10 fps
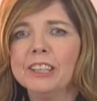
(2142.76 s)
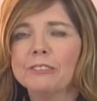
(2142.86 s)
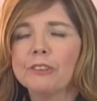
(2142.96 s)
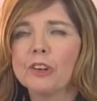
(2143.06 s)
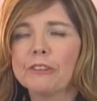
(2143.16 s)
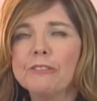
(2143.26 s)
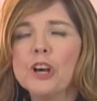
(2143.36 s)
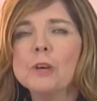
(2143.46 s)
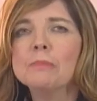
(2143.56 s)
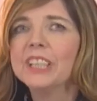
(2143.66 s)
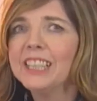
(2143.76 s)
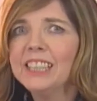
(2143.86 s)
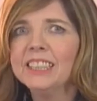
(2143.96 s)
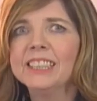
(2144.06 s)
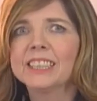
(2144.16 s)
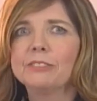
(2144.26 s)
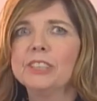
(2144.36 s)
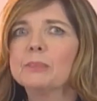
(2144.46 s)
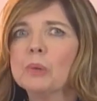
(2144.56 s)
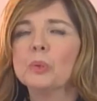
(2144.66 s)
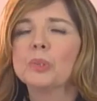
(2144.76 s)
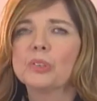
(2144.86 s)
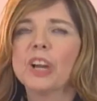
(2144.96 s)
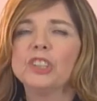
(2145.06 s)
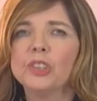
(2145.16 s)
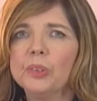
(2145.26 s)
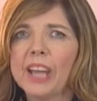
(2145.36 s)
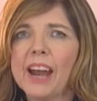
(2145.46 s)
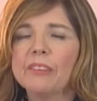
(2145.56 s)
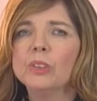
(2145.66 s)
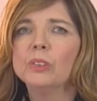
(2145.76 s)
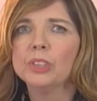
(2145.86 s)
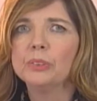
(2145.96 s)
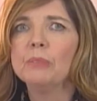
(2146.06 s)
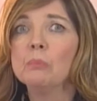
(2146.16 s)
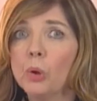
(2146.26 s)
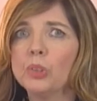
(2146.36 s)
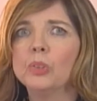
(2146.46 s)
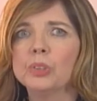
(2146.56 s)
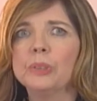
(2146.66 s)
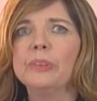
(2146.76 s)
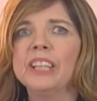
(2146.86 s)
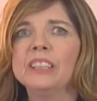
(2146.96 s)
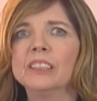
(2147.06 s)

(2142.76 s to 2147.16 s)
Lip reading: for a firm that is FSMA authorised, you carry on doing what you're doing.